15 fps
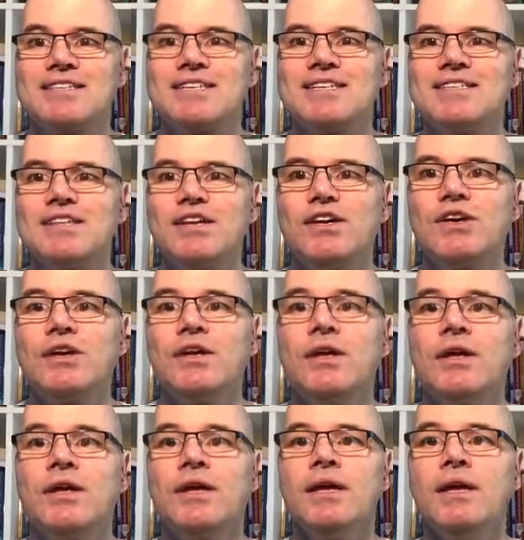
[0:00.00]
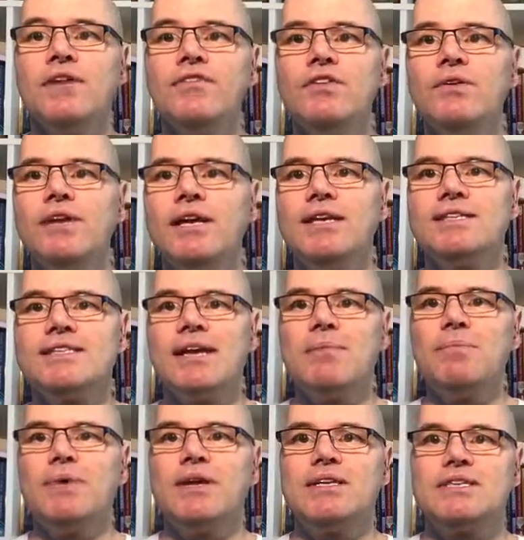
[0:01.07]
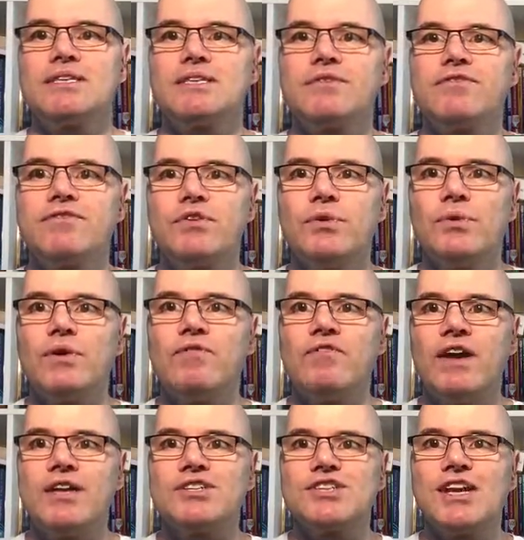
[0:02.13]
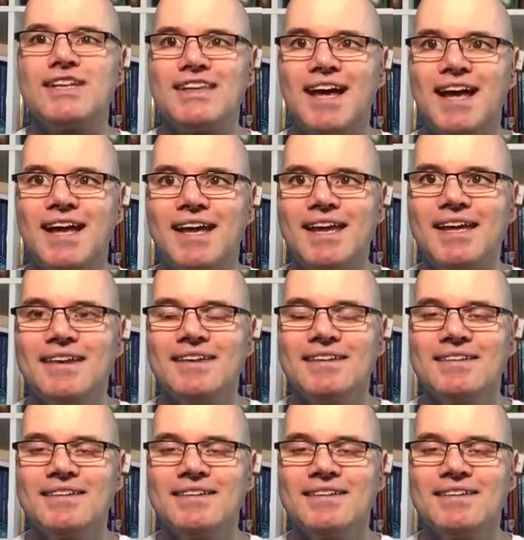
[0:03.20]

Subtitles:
Is that if you need 10 pieces of fruit and veg a day